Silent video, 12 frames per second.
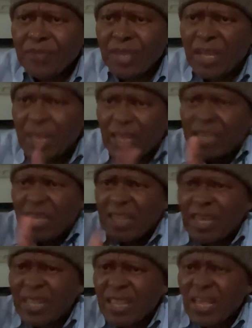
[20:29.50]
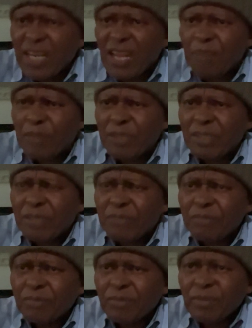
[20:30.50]
And that happens.
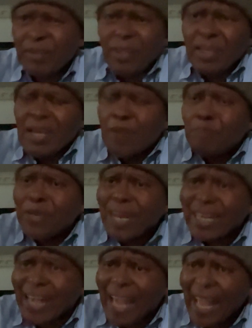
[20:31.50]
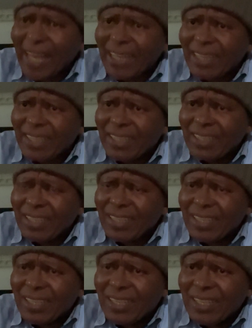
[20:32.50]
But again,
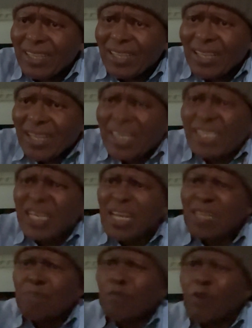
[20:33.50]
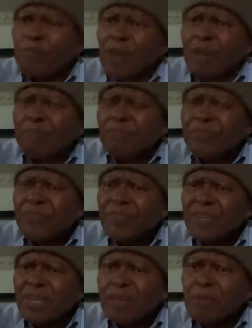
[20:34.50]
there's another problem.
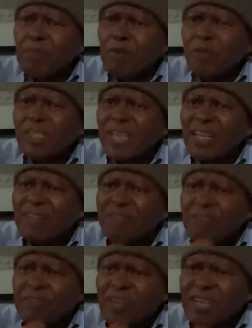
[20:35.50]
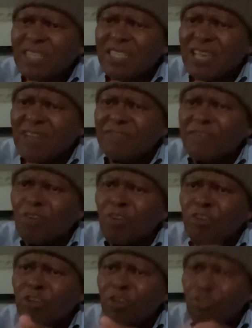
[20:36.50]
Remember we said the vagus nerve
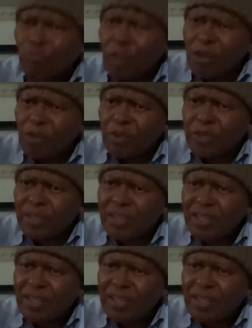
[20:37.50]
controls swallowing.